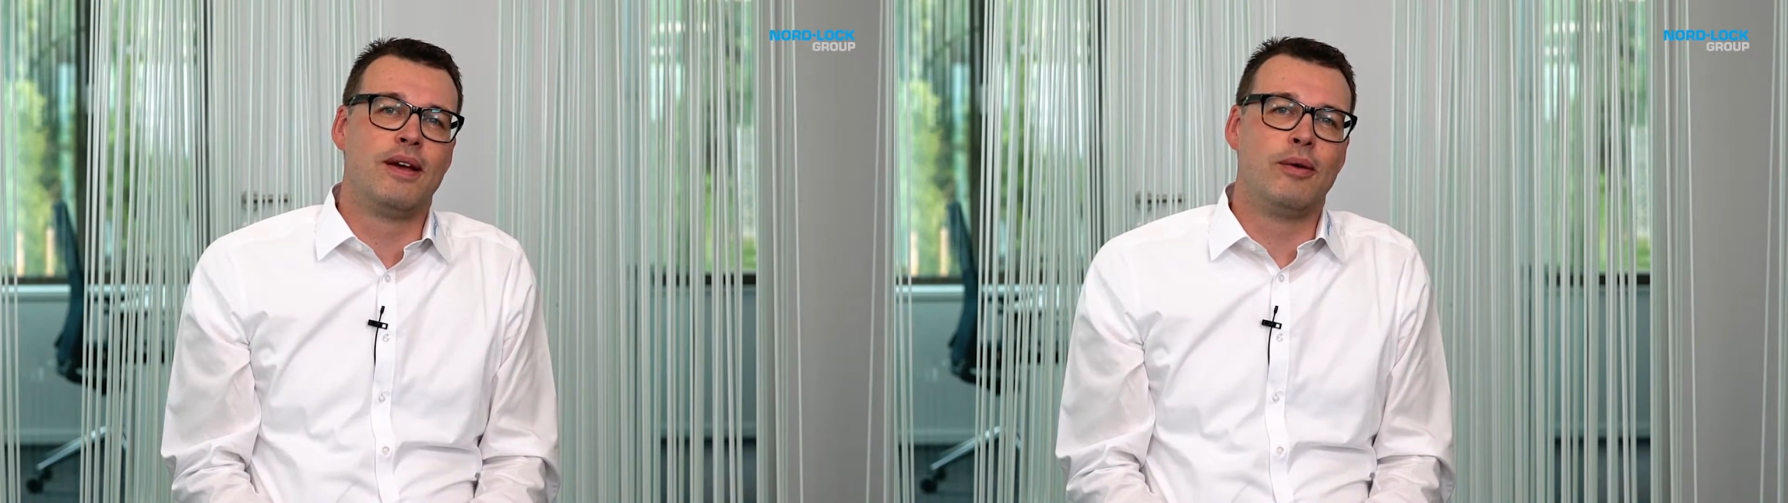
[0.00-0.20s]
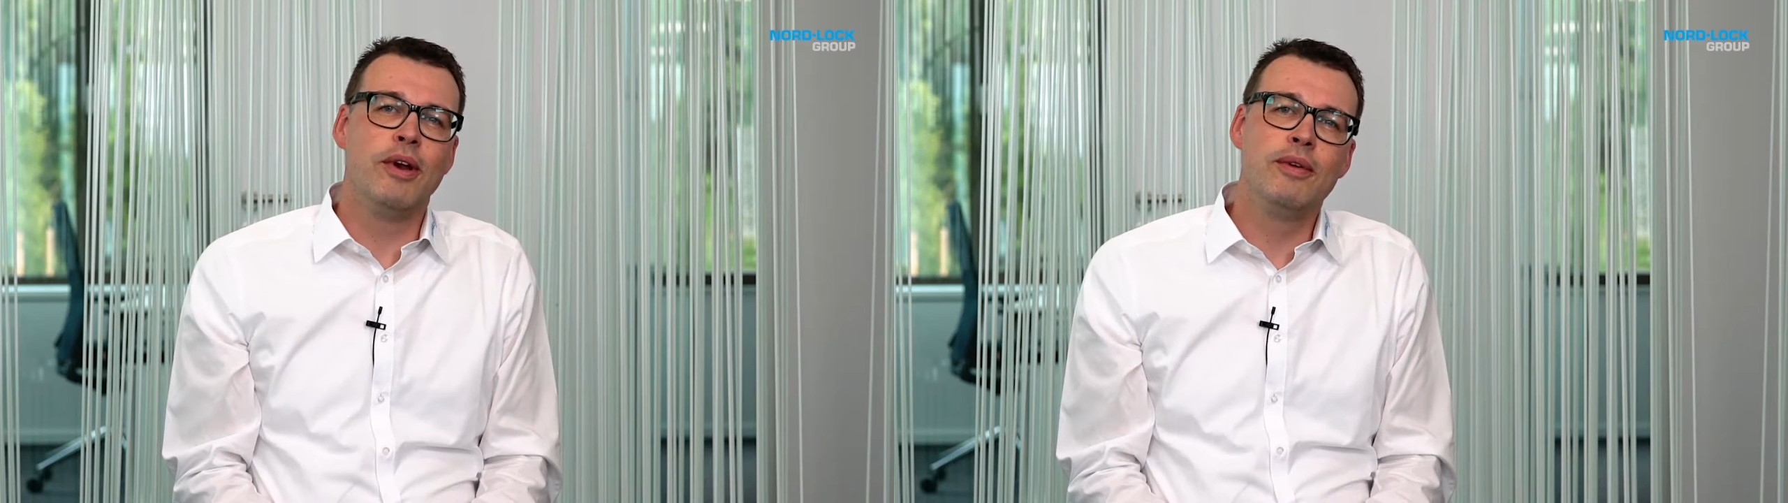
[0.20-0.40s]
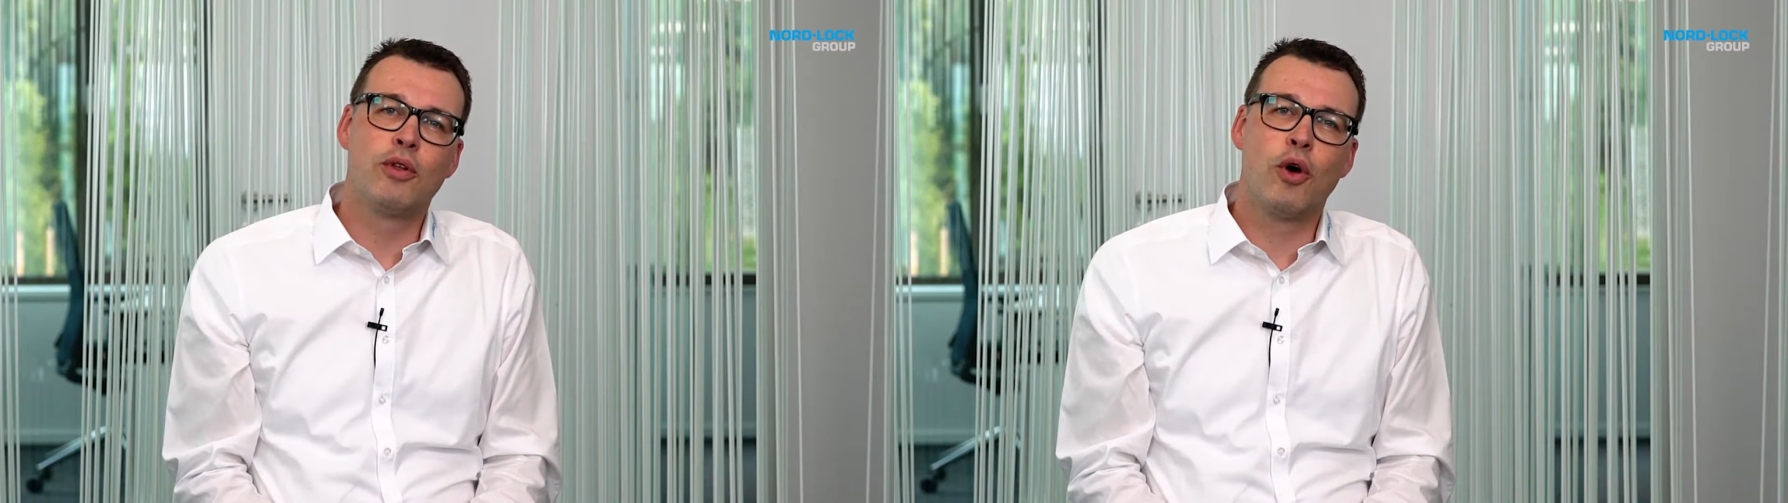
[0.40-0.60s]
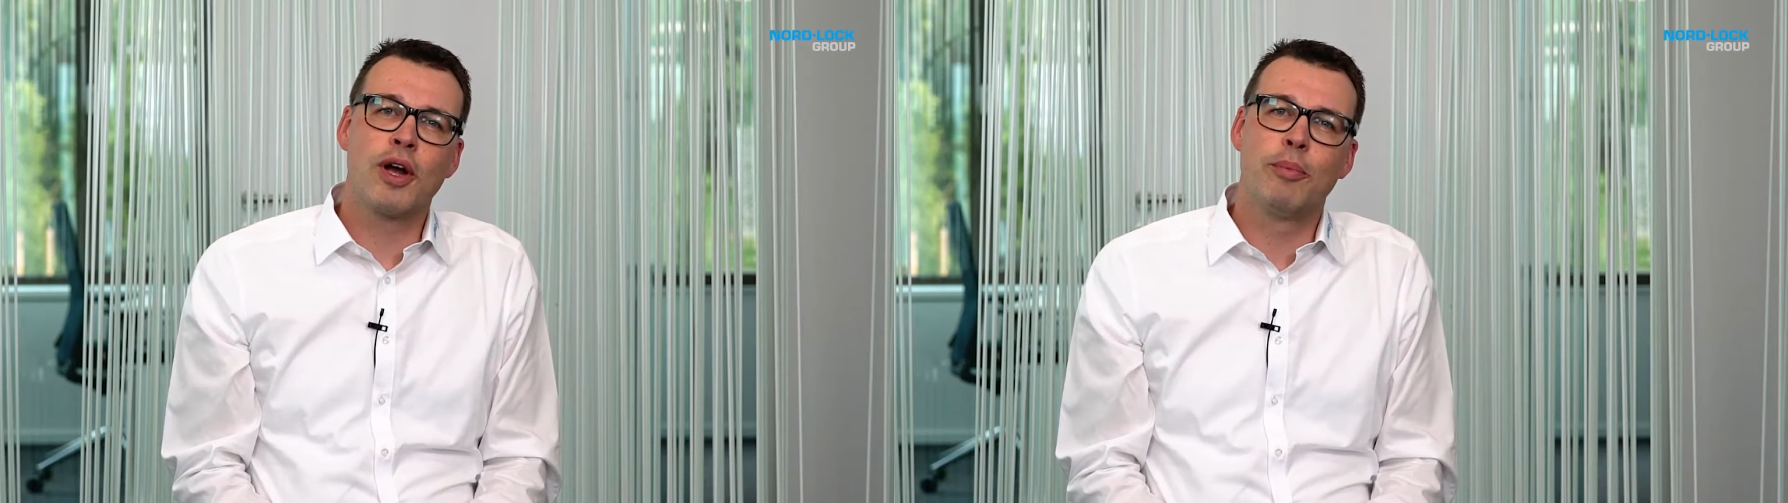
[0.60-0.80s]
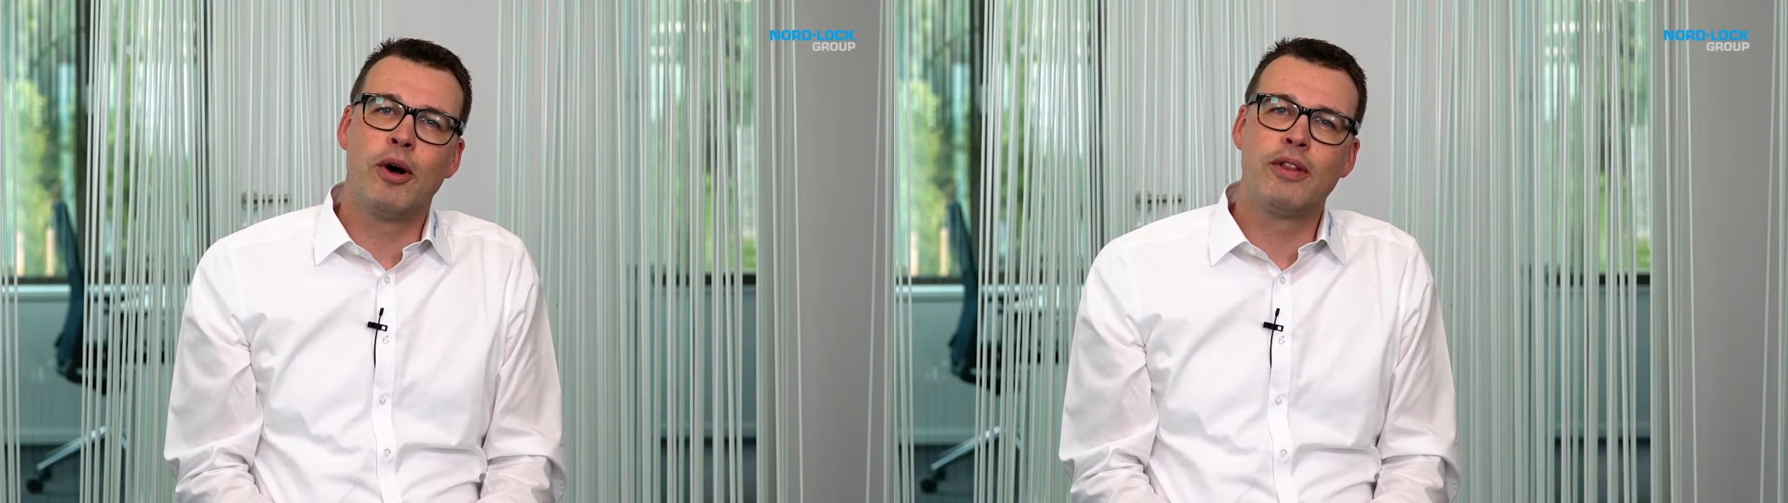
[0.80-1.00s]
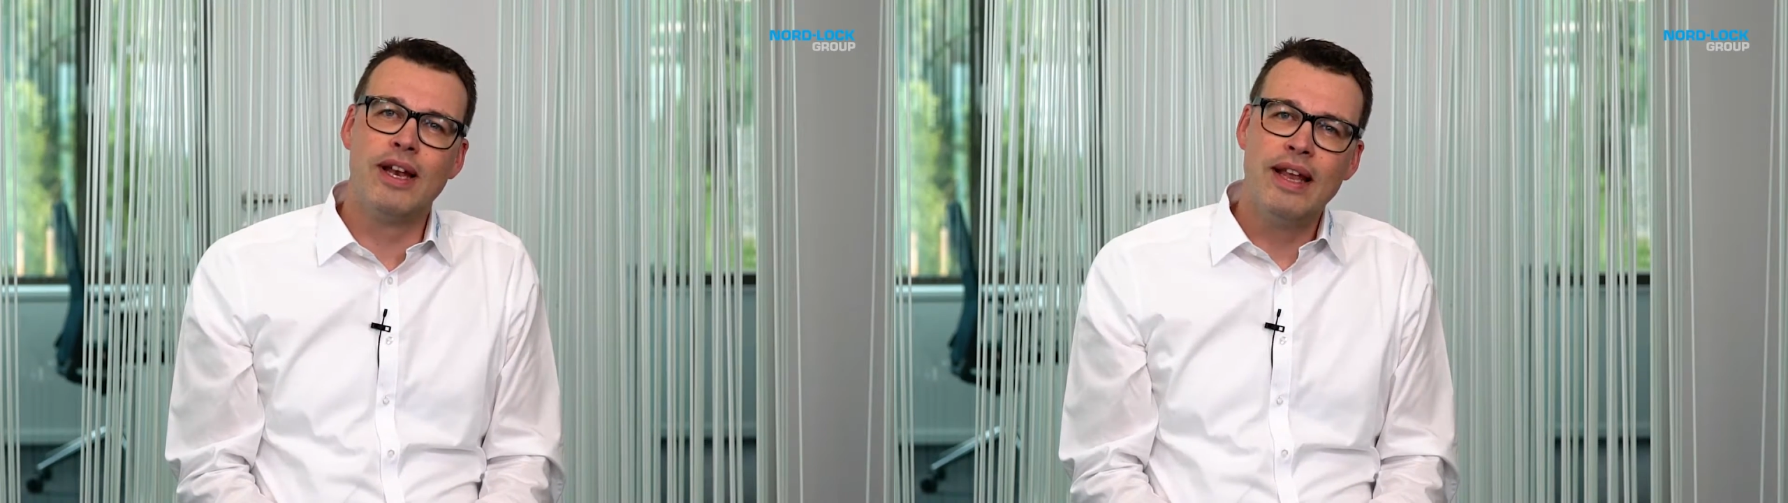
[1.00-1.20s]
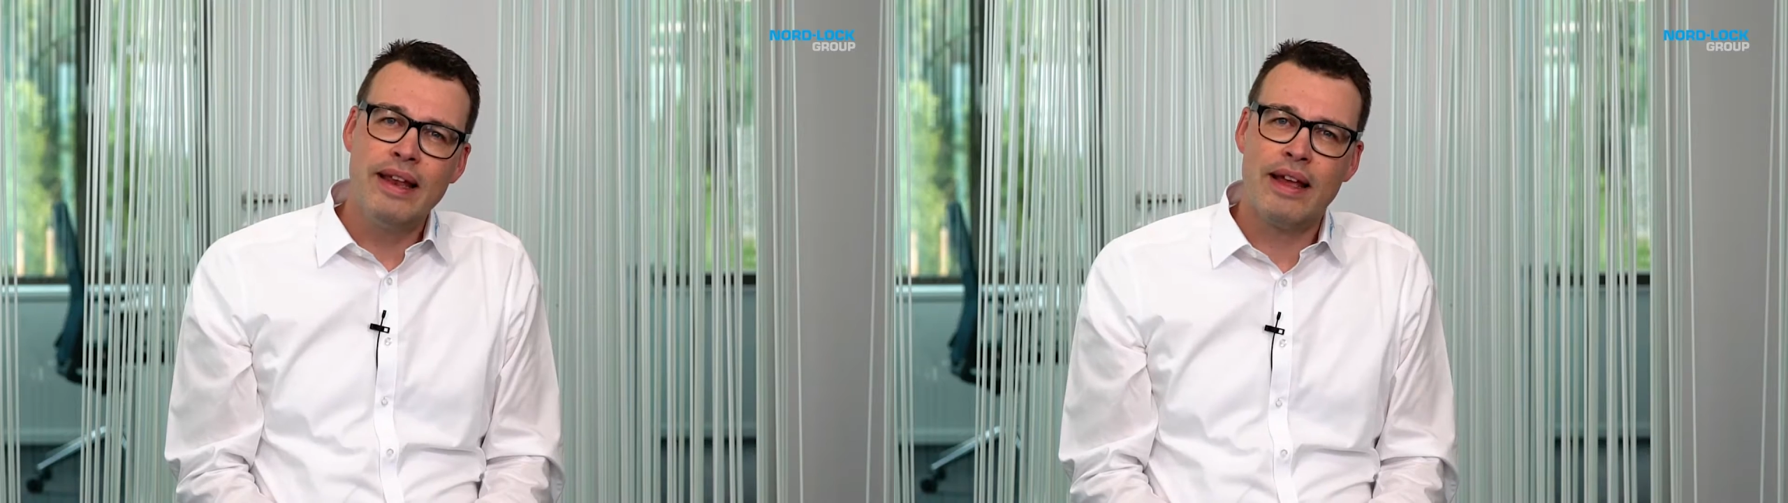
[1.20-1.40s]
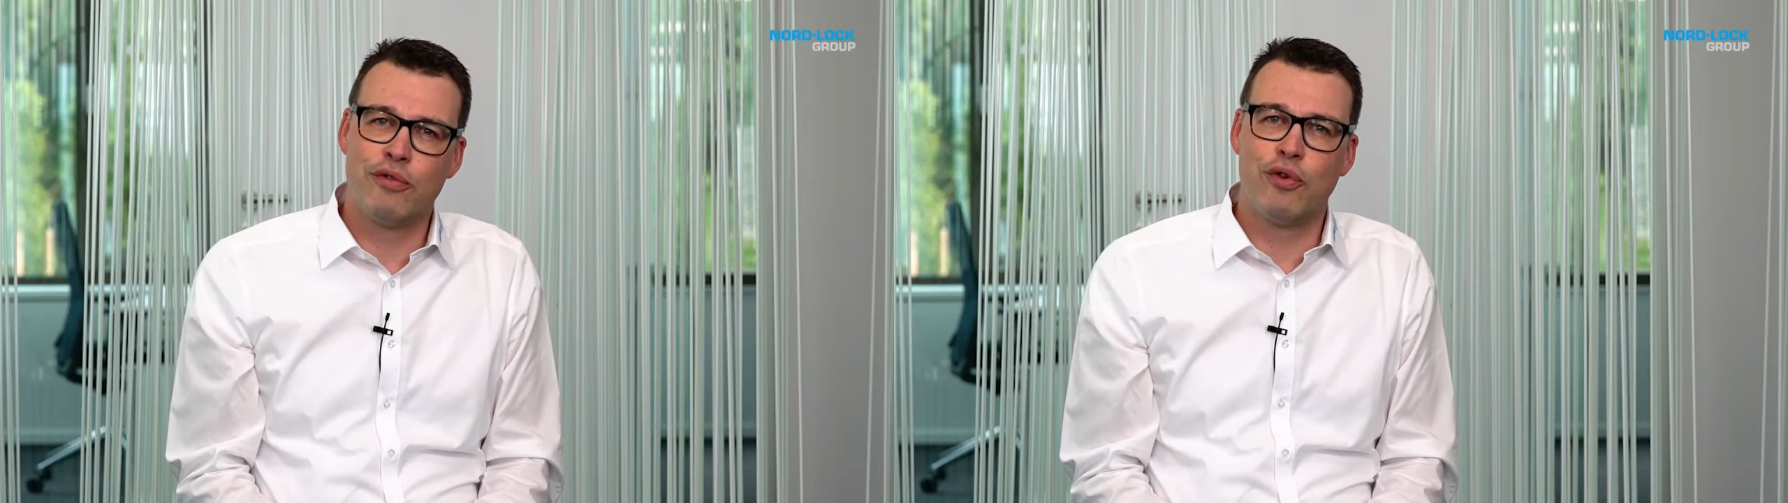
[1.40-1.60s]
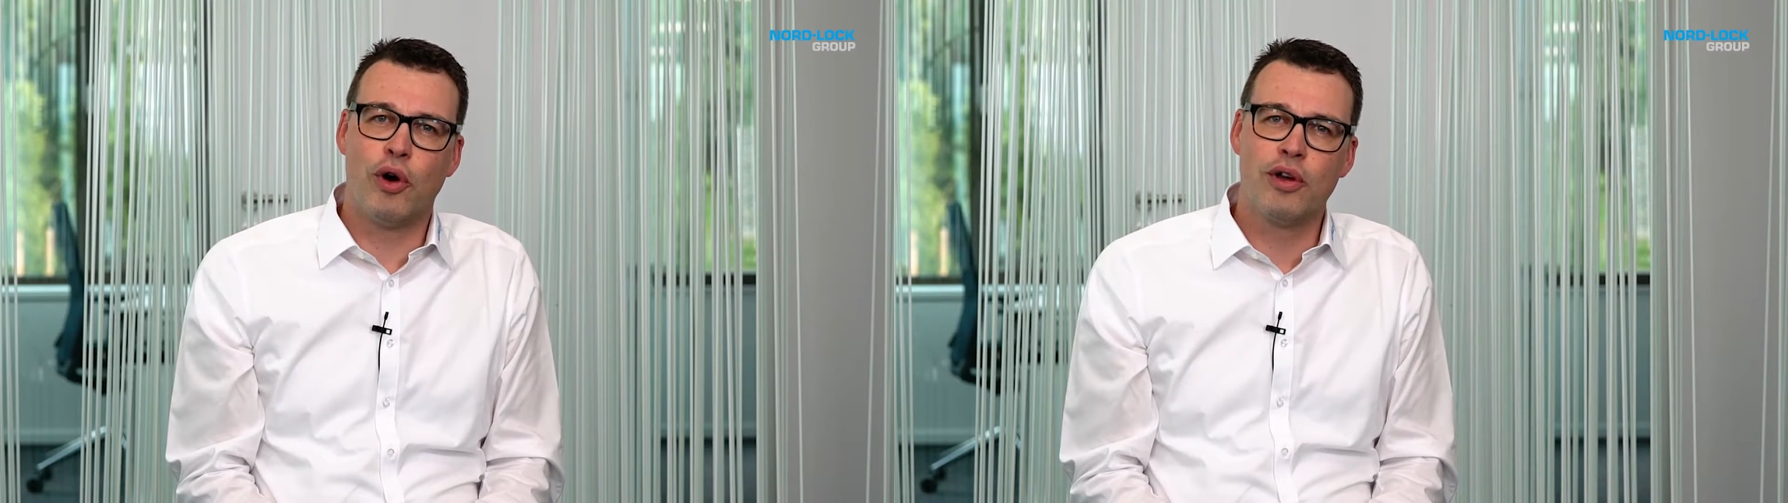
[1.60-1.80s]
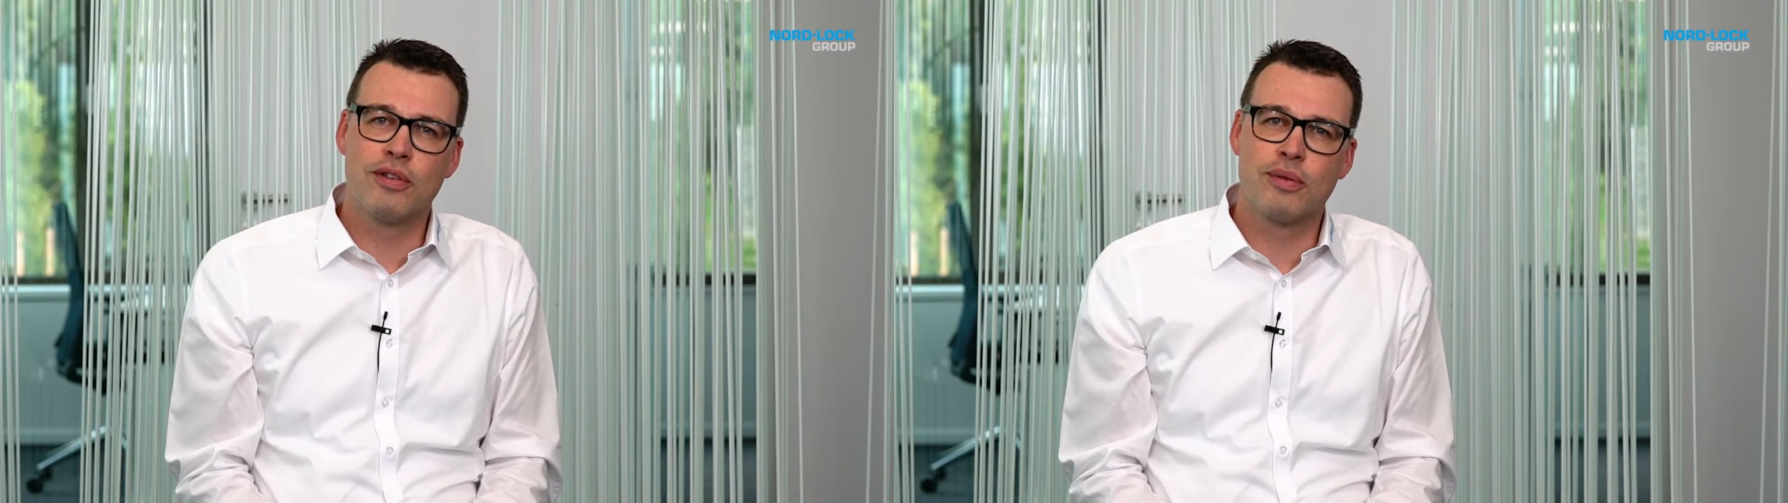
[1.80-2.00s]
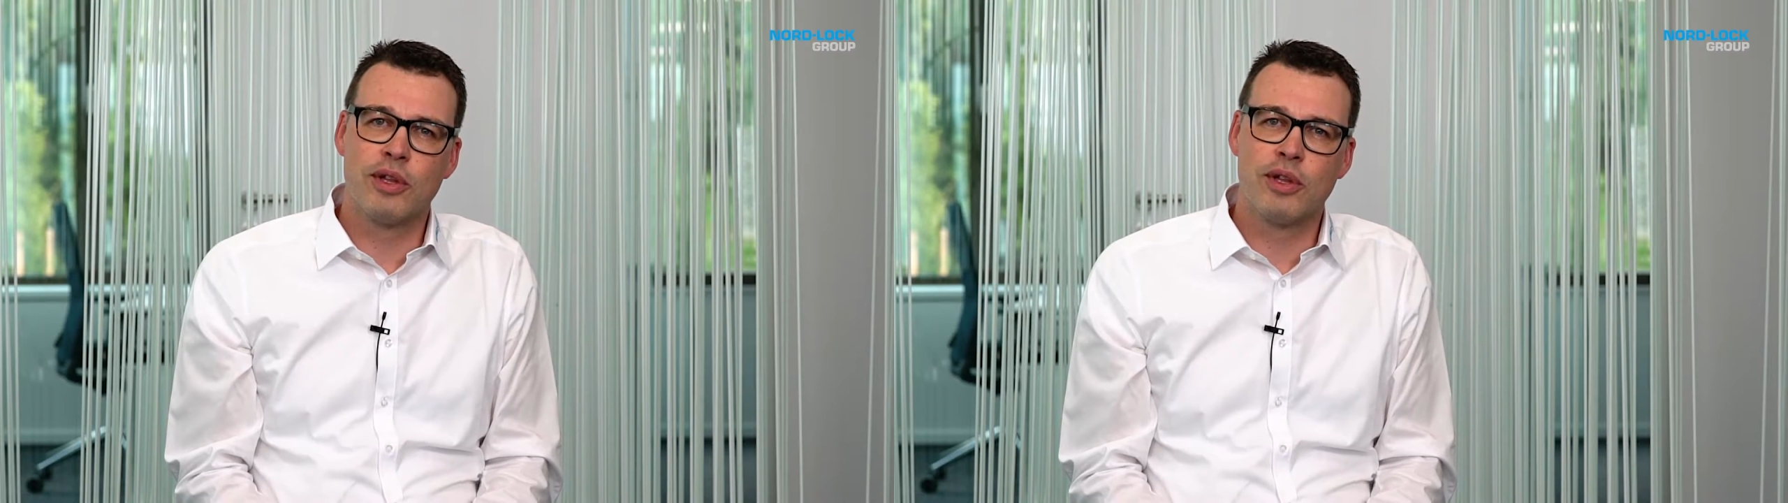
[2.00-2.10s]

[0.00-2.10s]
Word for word: When we talk about a linear force,